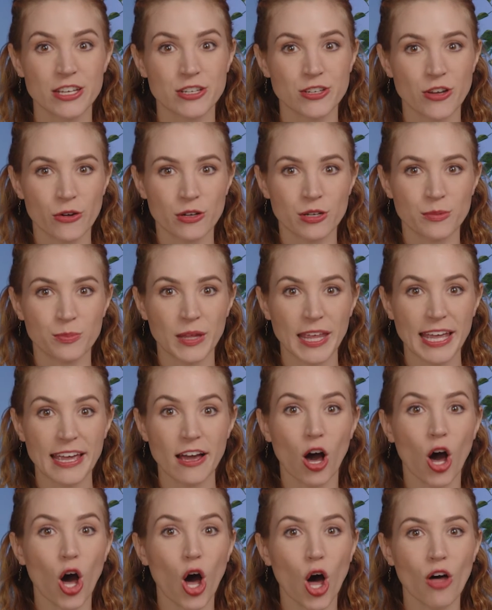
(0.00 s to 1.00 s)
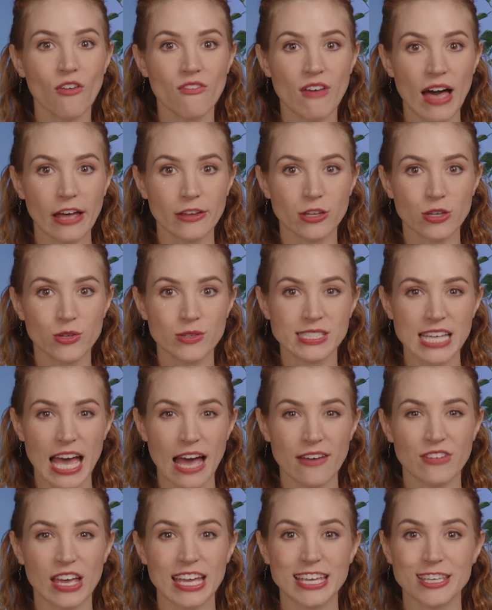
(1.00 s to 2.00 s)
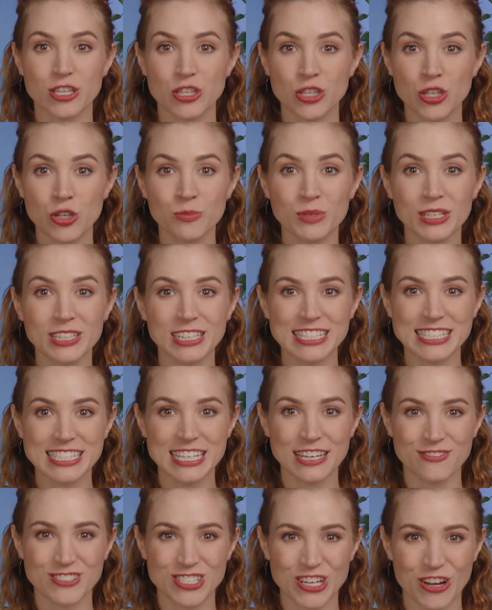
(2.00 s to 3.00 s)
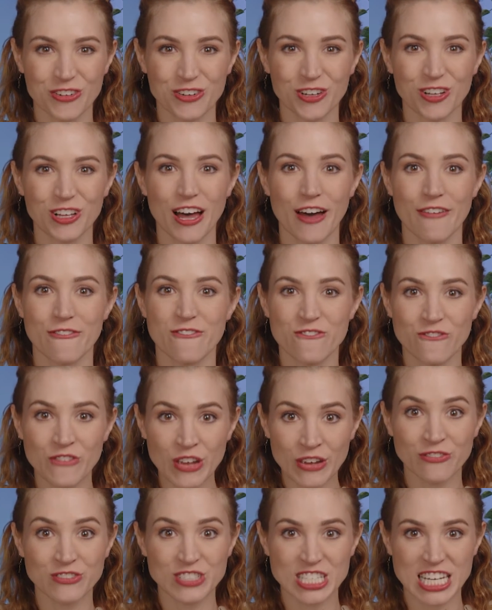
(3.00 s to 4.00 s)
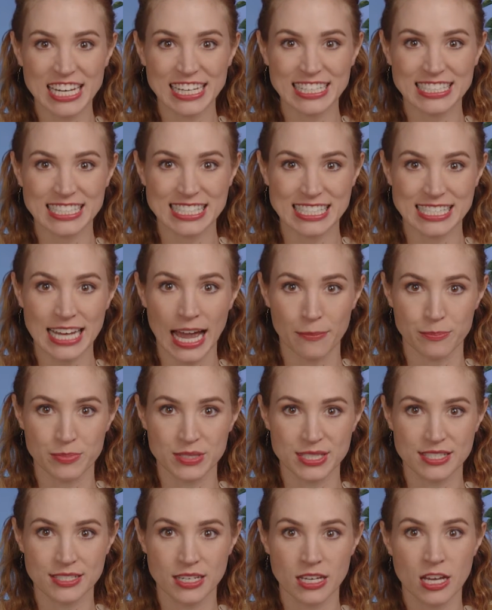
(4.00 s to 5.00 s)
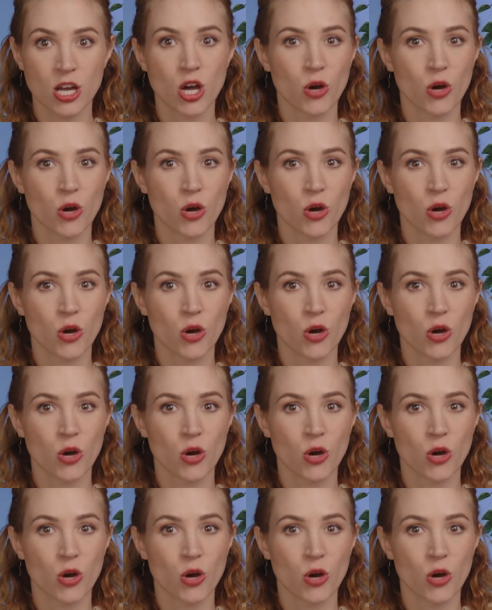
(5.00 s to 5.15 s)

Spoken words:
Notably, all values have a cumulative total of 15 steps.